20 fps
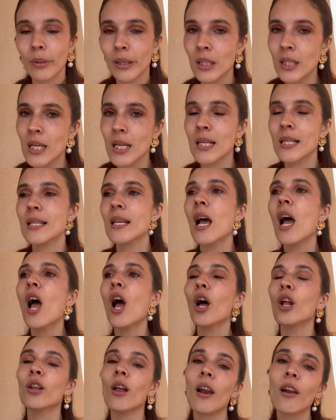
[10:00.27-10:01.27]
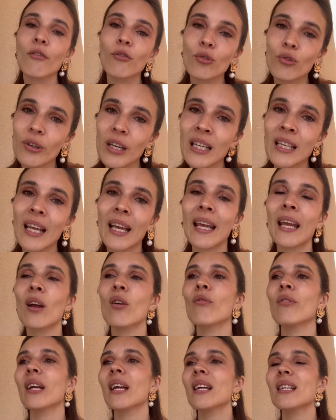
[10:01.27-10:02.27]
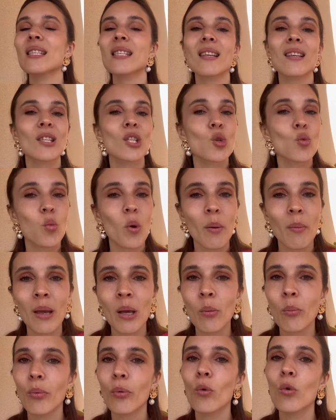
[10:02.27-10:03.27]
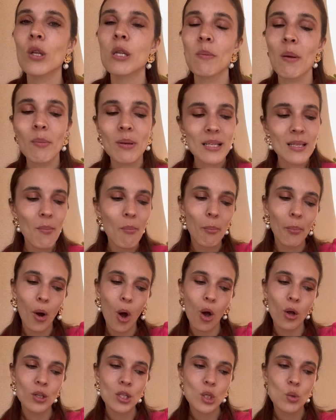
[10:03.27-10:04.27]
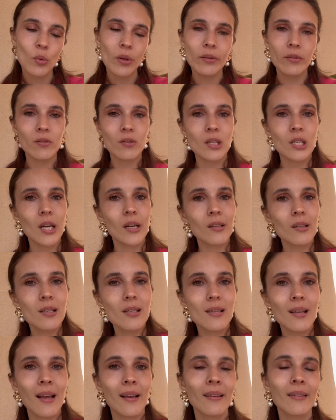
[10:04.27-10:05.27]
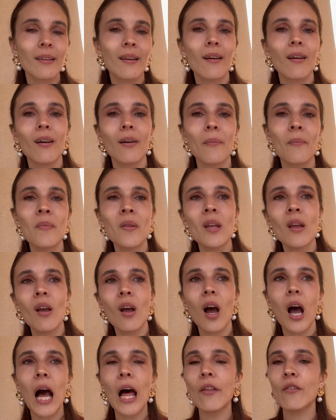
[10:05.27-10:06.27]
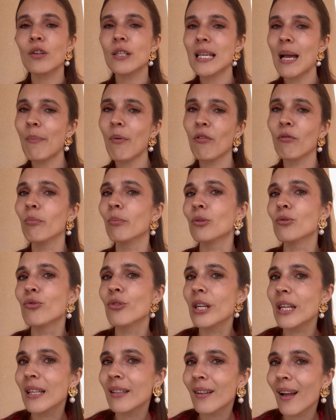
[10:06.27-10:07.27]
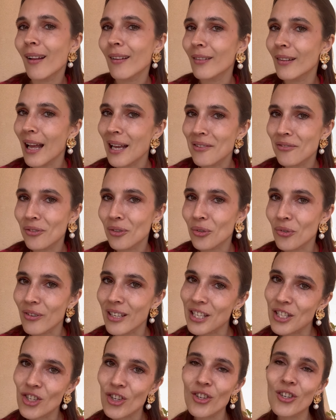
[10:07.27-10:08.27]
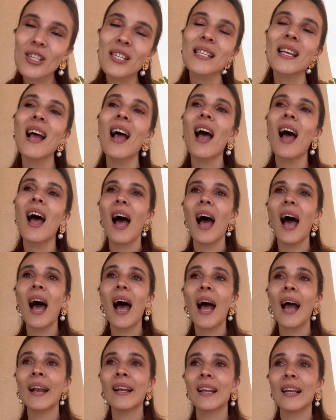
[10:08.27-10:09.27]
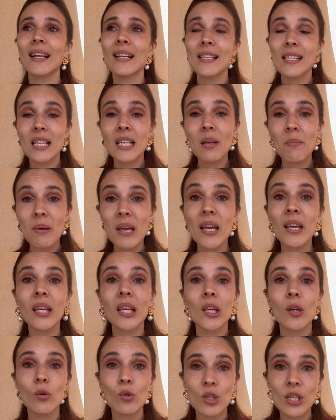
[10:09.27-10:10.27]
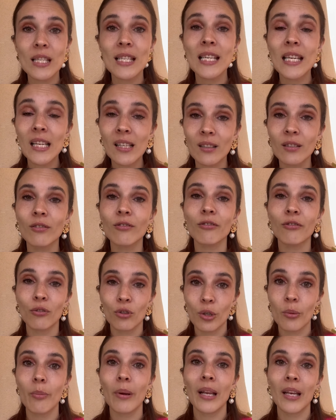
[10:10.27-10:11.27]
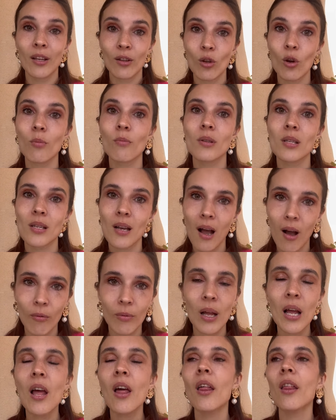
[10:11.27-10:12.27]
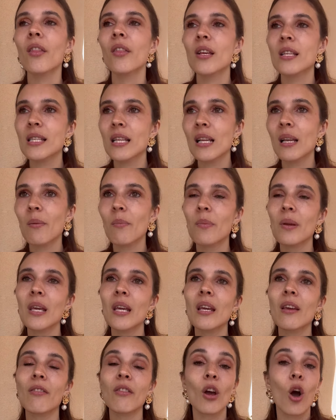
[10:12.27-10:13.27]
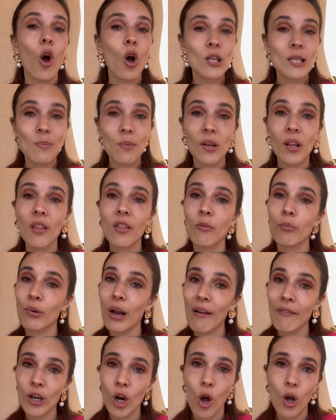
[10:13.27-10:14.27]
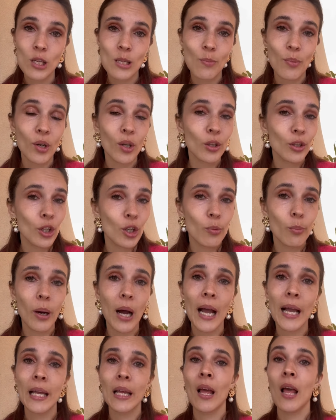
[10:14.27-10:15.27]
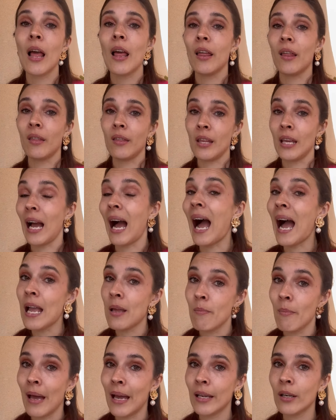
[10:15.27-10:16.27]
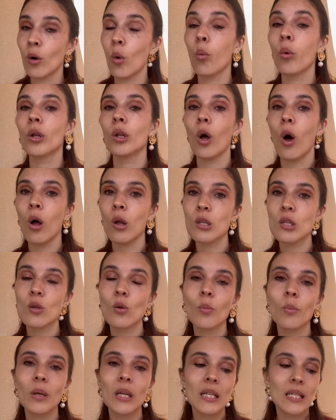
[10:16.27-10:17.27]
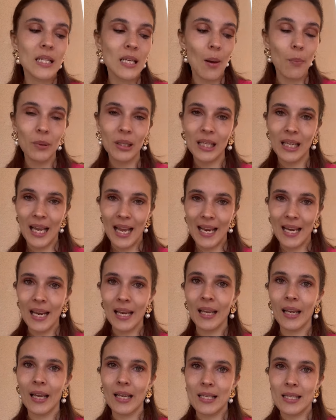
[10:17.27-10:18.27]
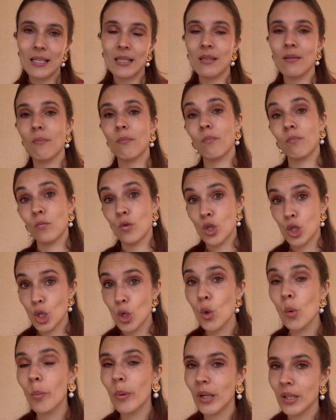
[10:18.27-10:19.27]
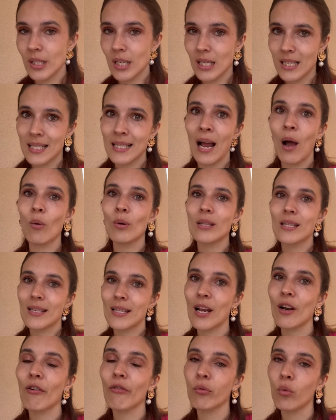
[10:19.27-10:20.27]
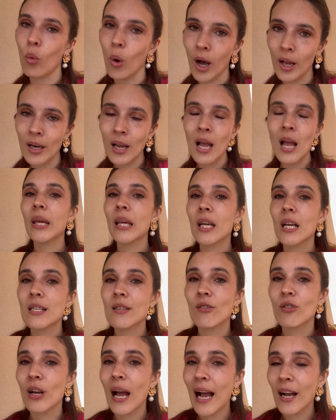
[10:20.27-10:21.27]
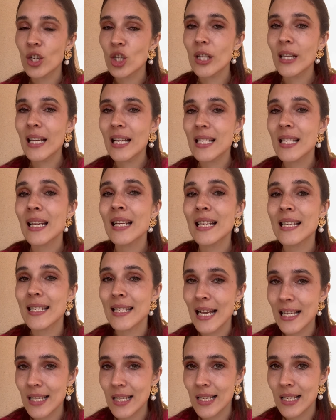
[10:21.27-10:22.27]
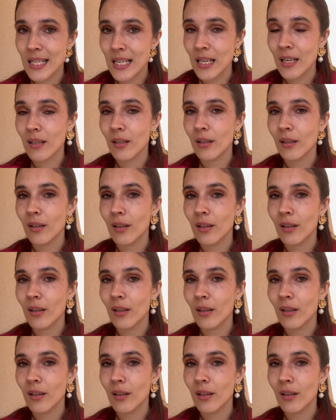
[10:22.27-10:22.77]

buildings, a lot of green areas, swimming pools, maybe some ponds with ducks and other type of marine life creatures. And it's going to be a huge deal for Benidorm town. There's going to be the hospital, the private hospital nearby. The iMed will also be duplicating its two buildings now instead of one, because there actually is a necessity,